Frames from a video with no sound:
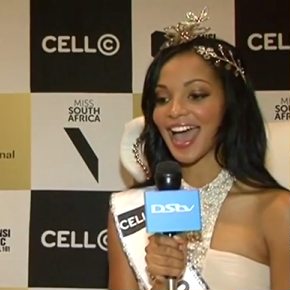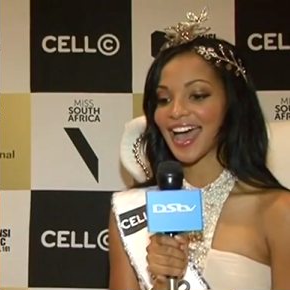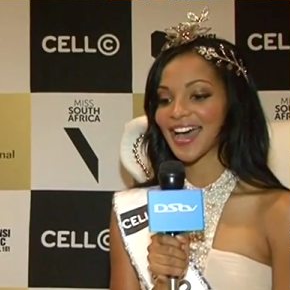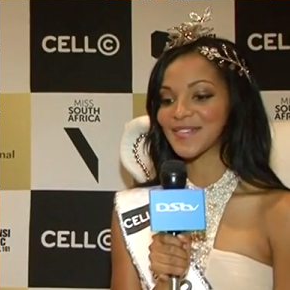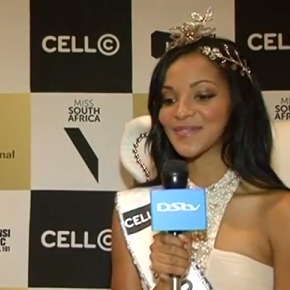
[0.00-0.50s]

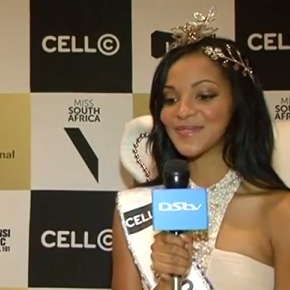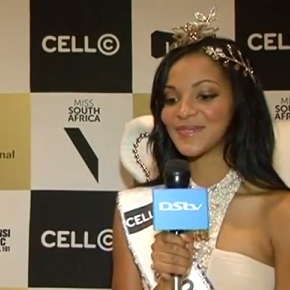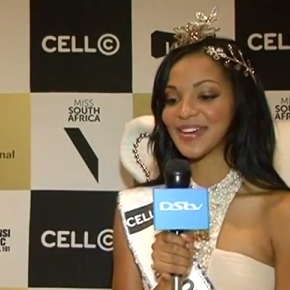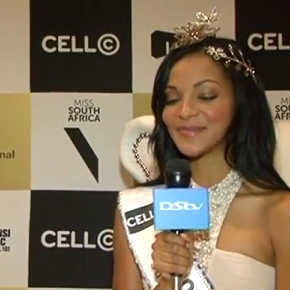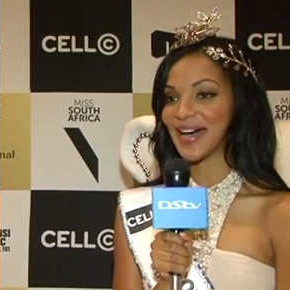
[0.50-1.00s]
Um,
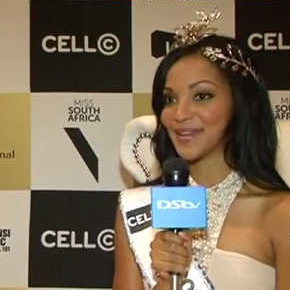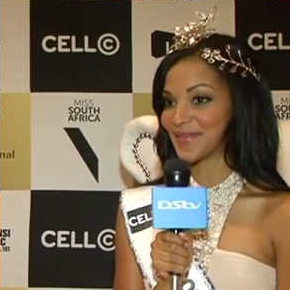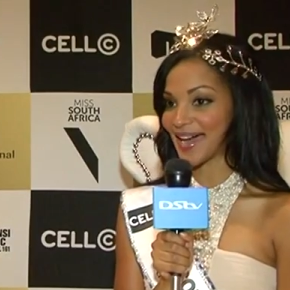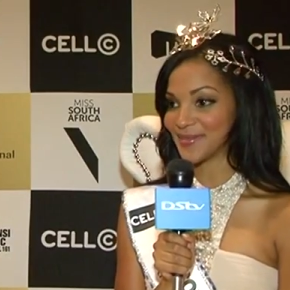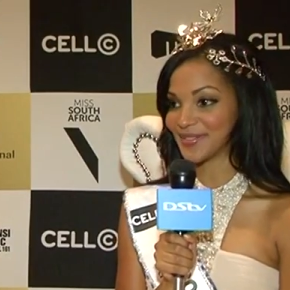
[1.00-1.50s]
my
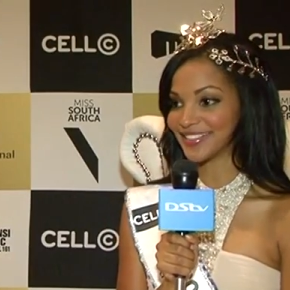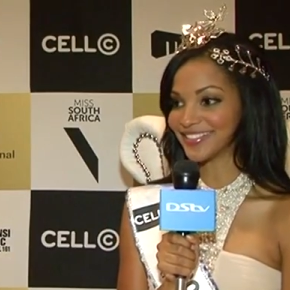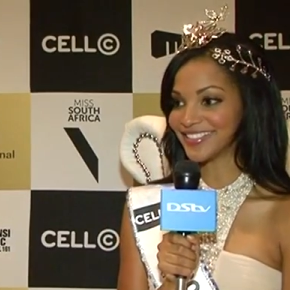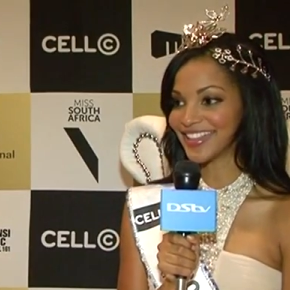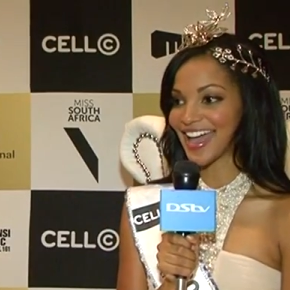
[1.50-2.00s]

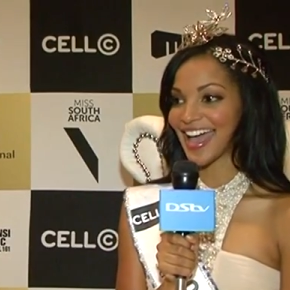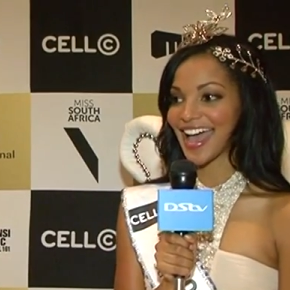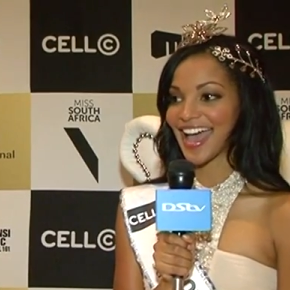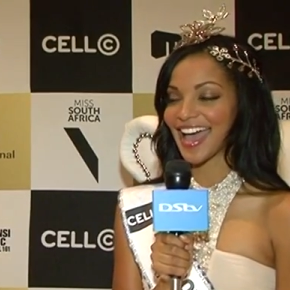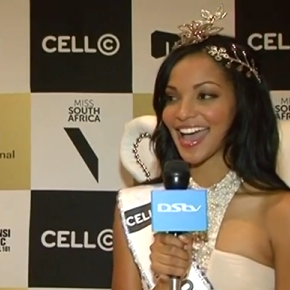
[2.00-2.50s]
Bible
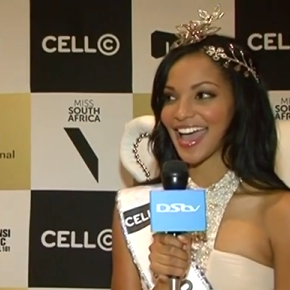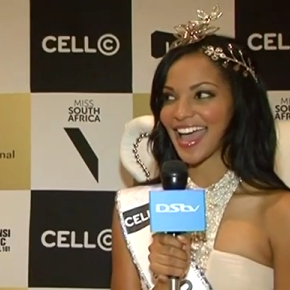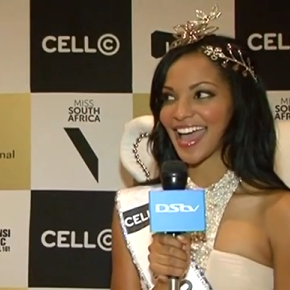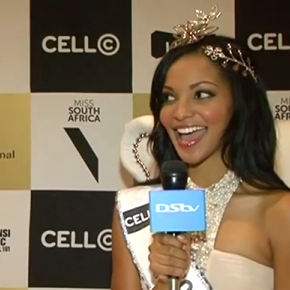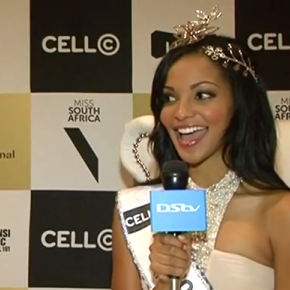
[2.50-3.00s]

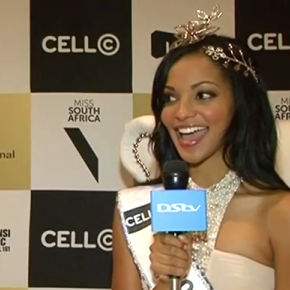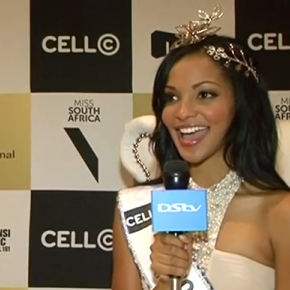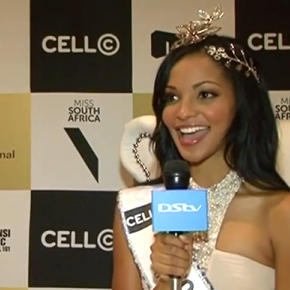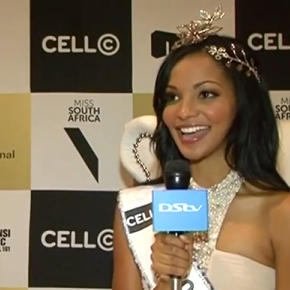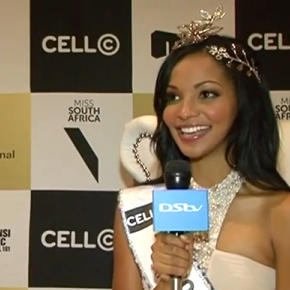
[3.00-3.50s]

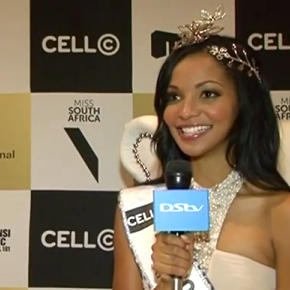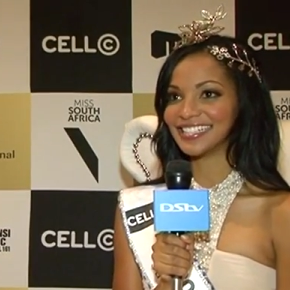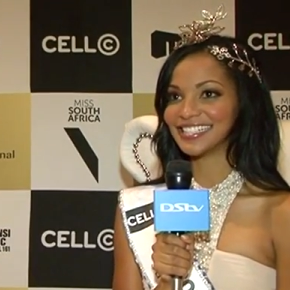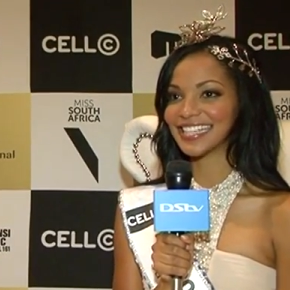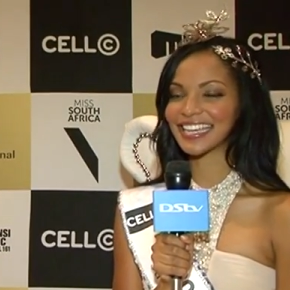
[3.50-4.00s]

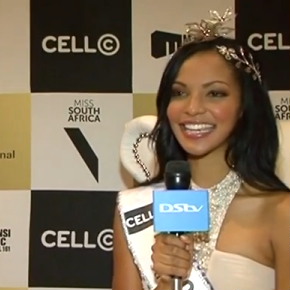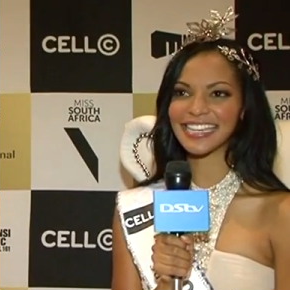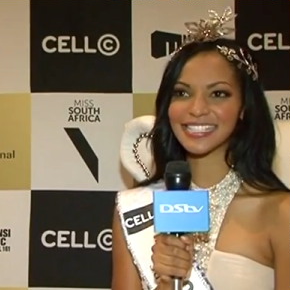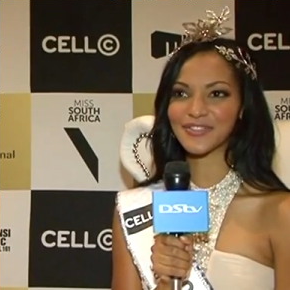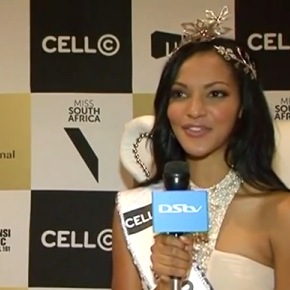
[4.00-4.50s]
and a
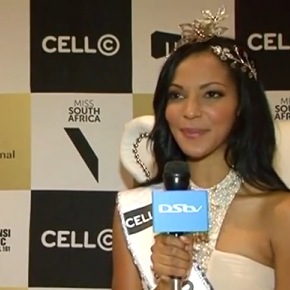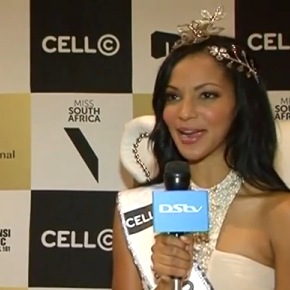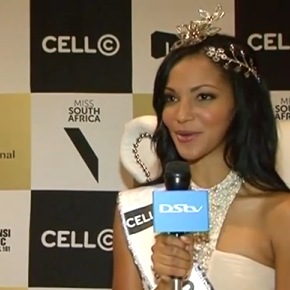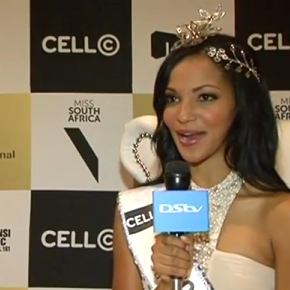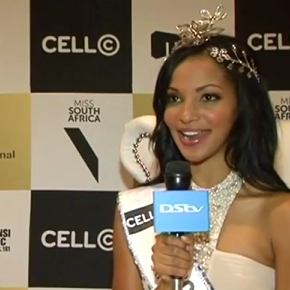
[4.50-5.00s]
kiss from
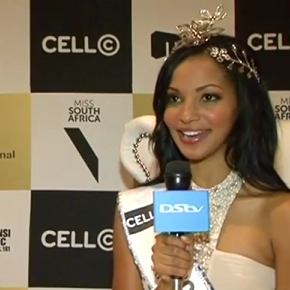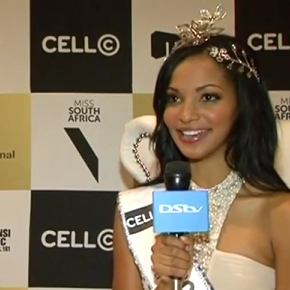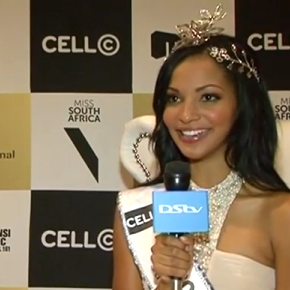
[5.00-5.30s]
my gran.